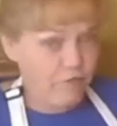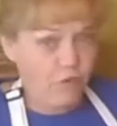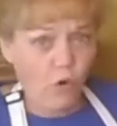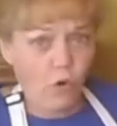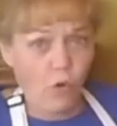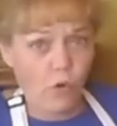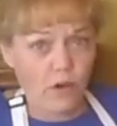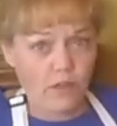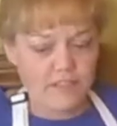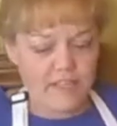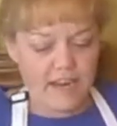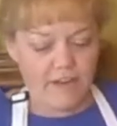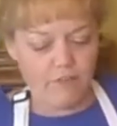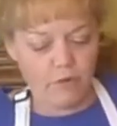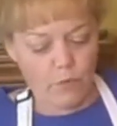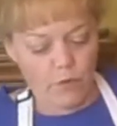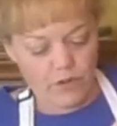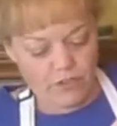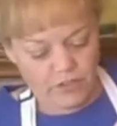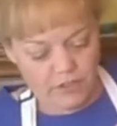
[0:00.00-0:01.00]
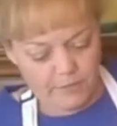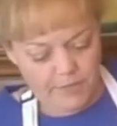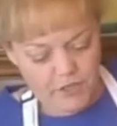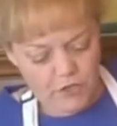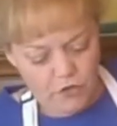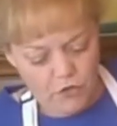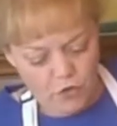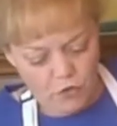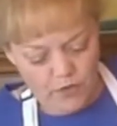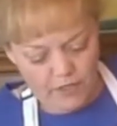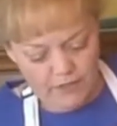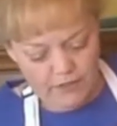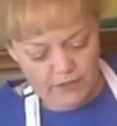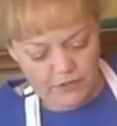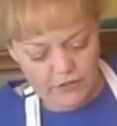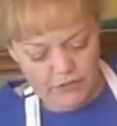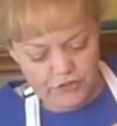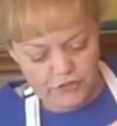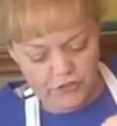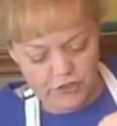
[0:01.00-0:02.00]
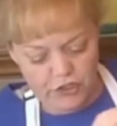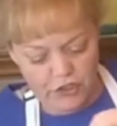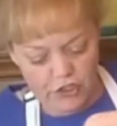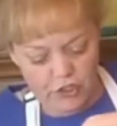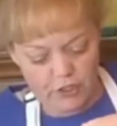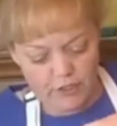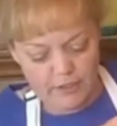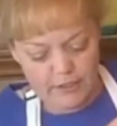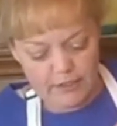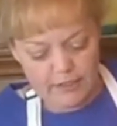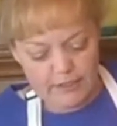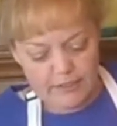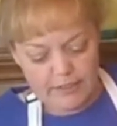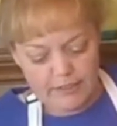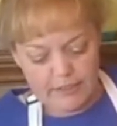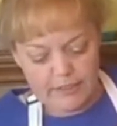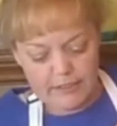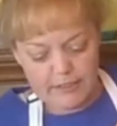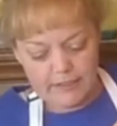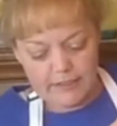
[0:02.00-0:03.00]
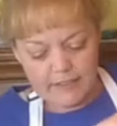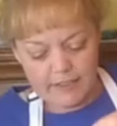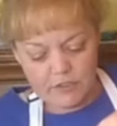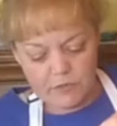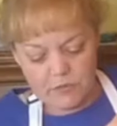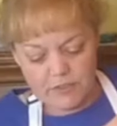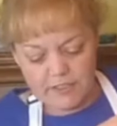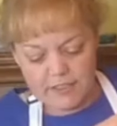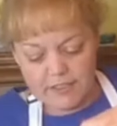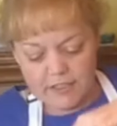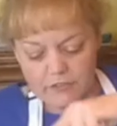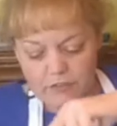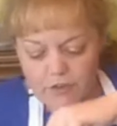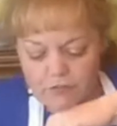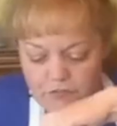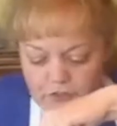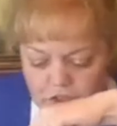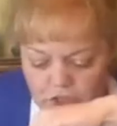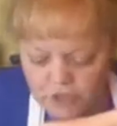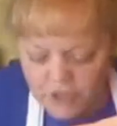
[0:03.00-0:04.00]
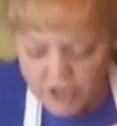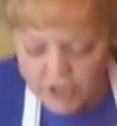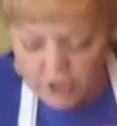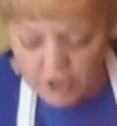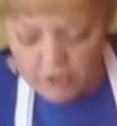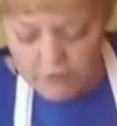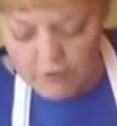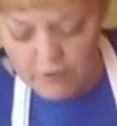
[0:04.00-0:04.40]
cords everywhere. So let me do a quick little stir. This was in the refrigerator